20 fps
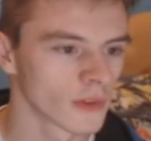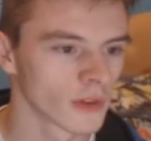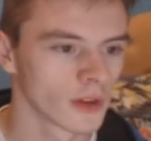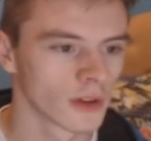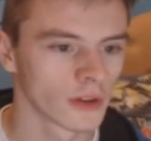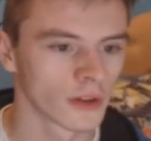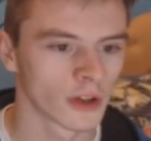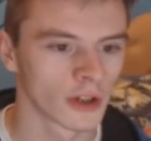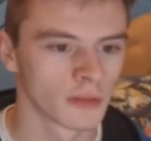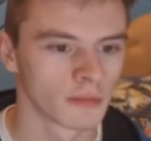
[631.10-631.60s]

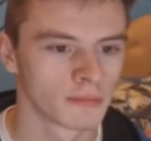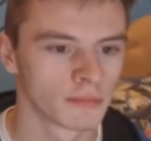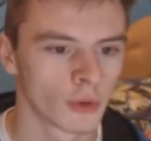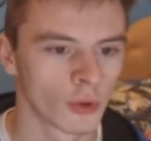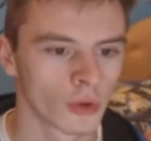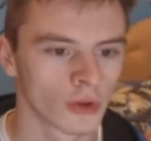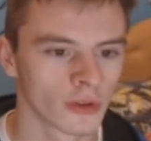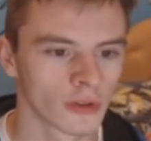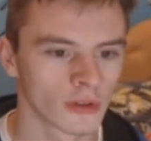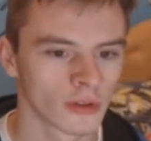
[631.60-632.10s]
kind of
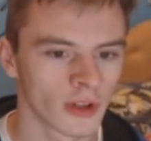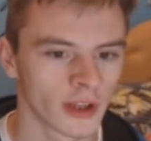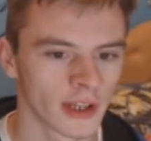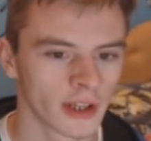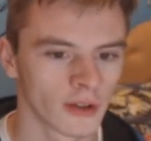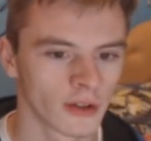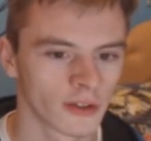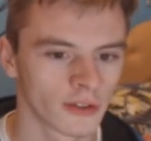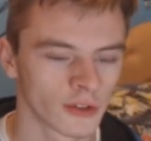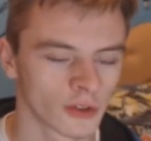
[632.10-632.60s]
borderline
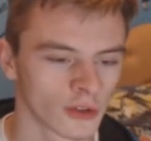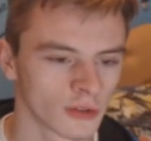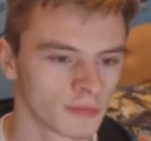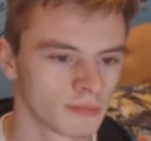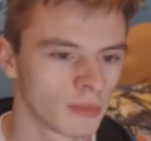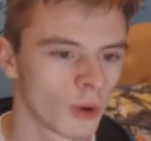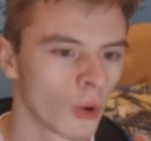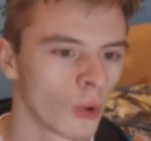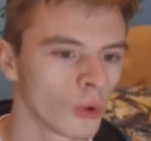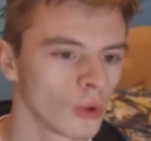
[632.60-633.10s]
here, that's your
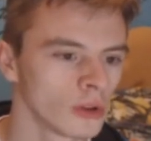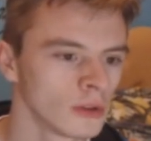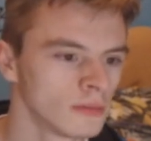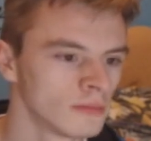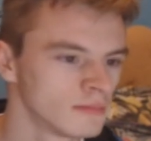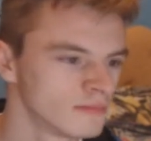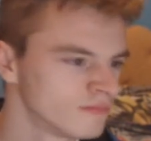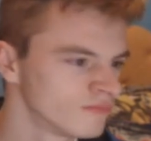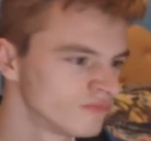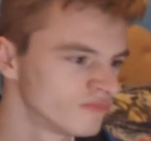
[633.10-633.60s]
pole.
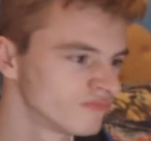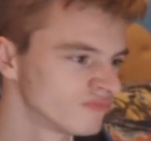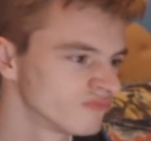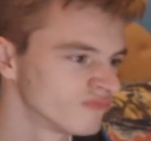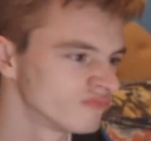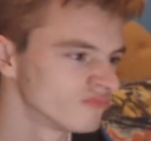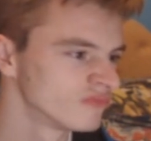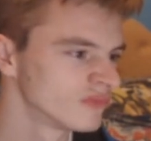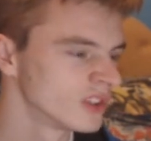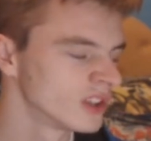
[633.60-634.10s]

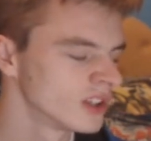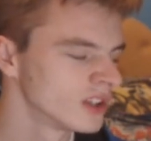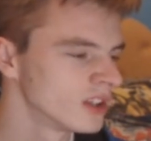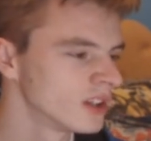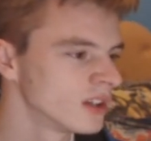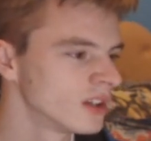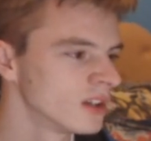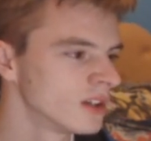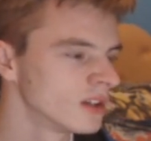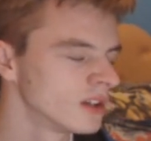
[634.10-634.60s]

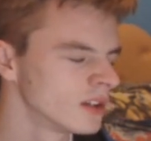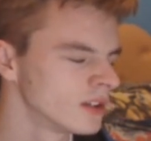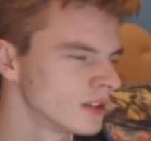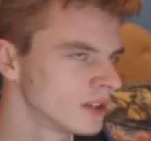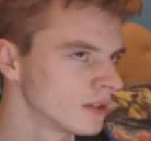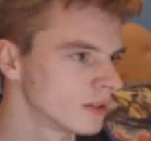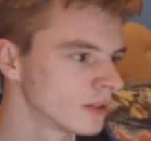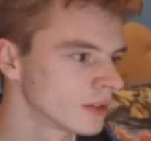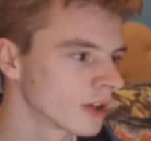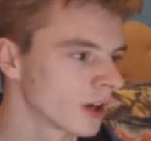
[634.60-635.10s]

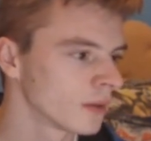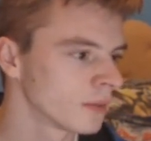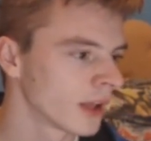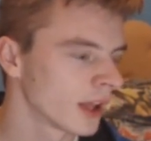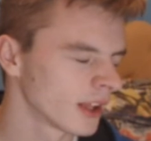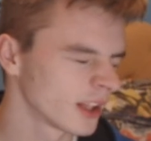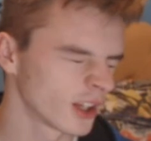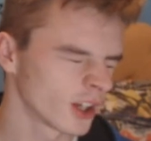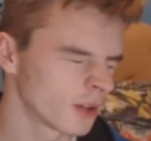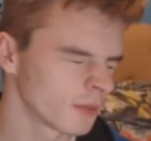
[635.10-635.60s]
You know, you got
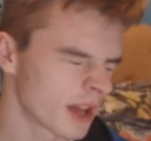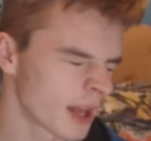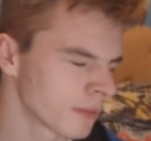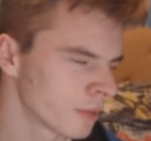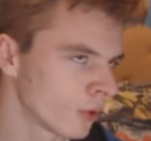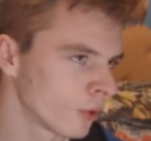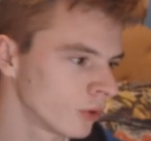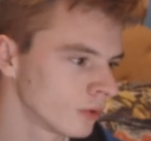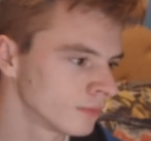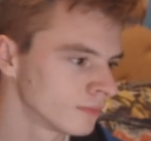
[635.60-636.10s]
a black
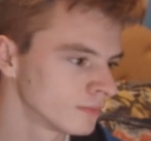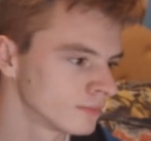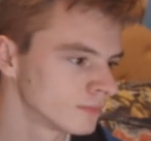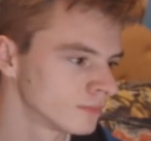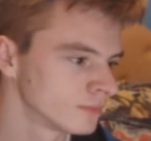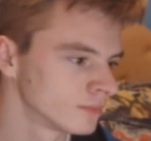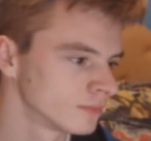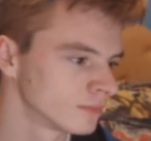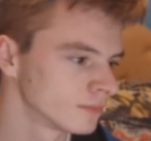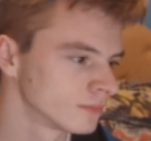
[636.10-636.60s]
pole.
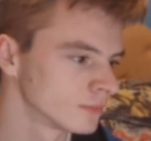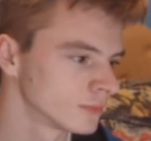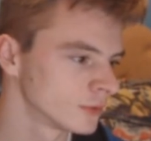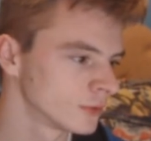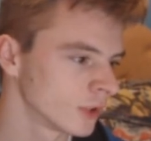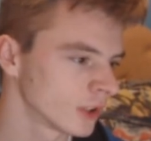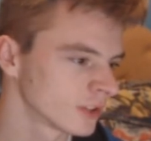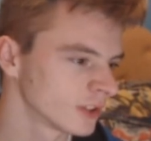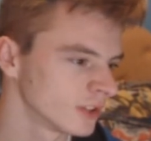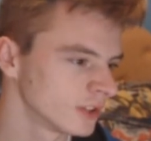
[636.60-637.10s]

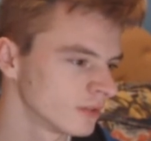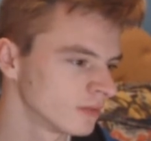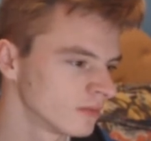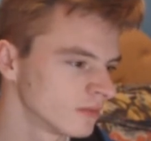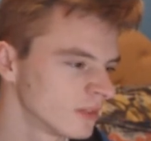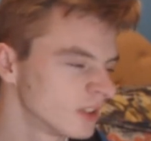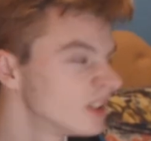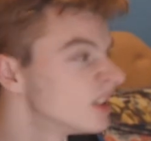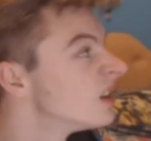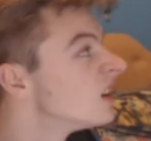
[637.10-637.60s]
Or actually,
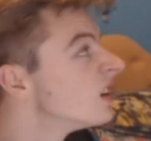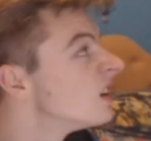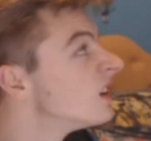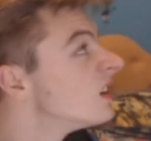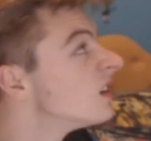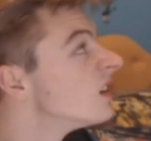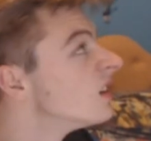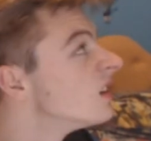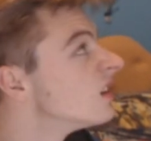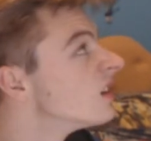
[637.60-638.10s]

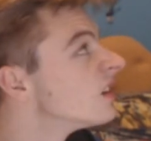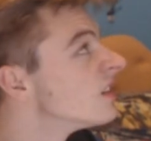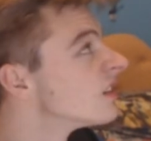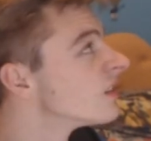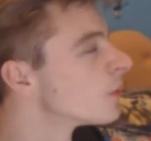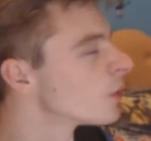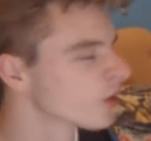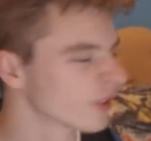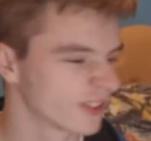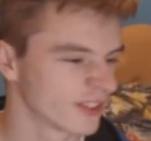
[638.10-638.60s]

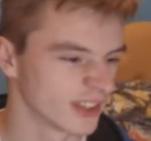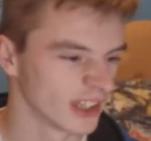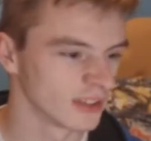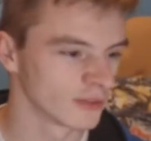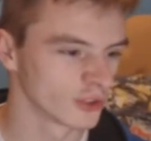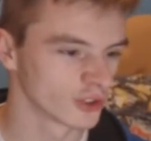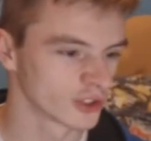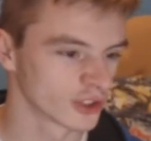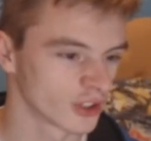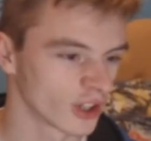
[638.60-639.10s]
more
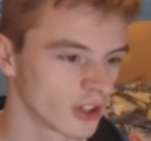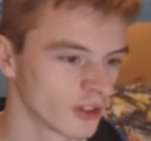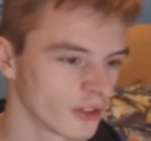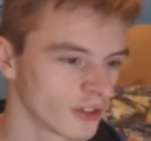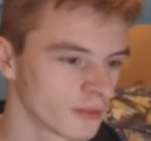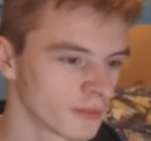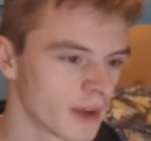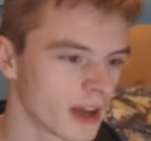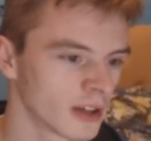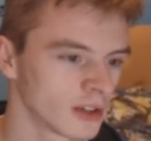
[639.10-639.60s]
silver, it kind
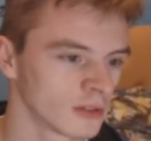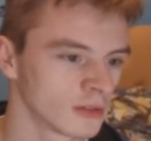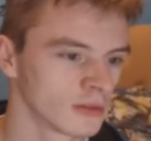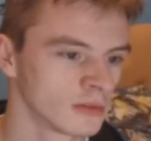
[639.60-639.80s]
of doesn't matter.